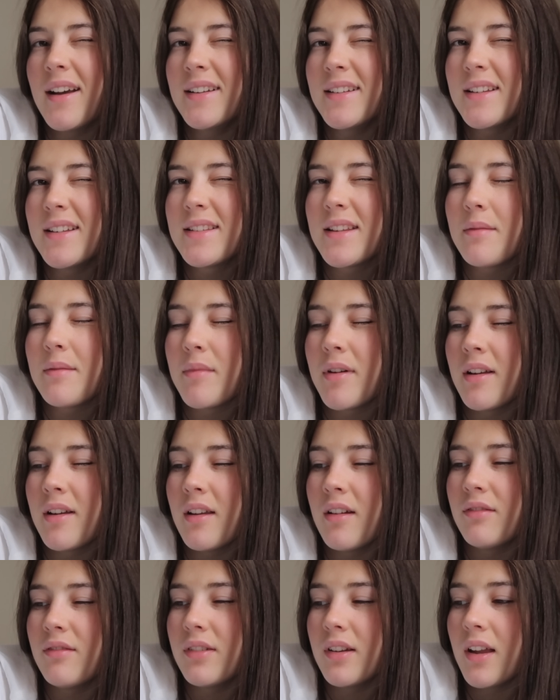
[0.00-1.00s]
I did set my
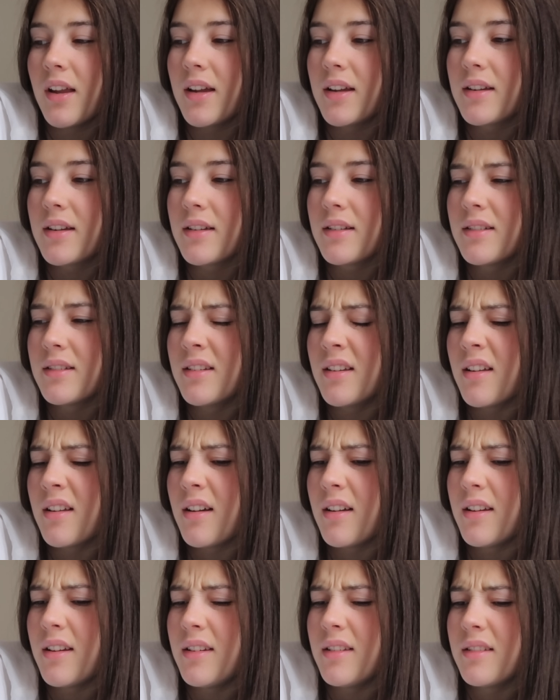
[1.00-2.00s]
alarm for like
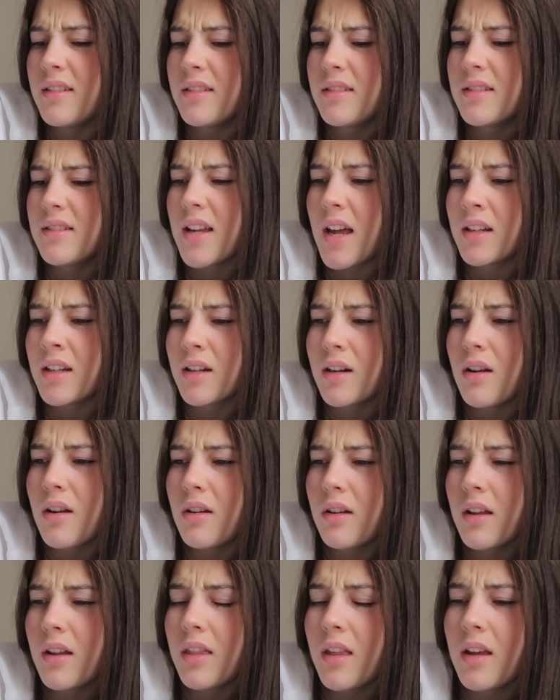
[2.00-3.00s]
9, 10
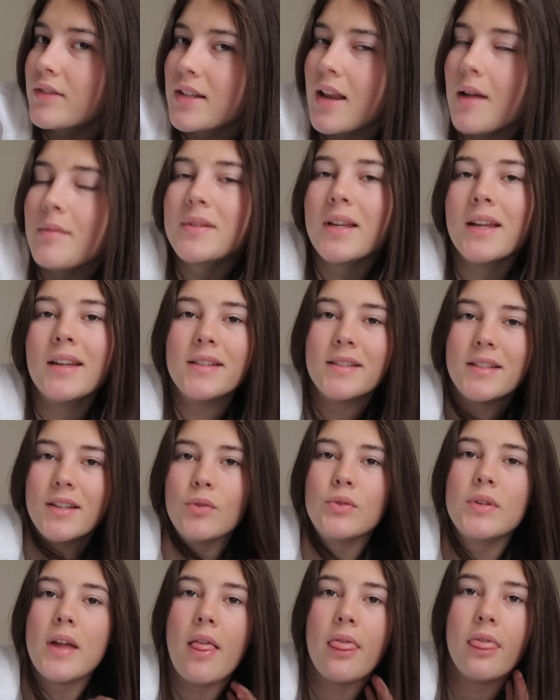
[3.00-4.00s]
o'clock I think. Slept in till
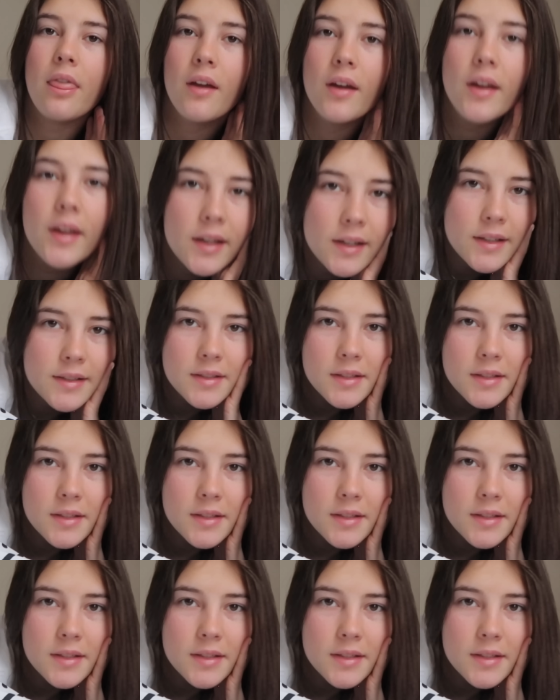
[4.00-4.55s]
10.30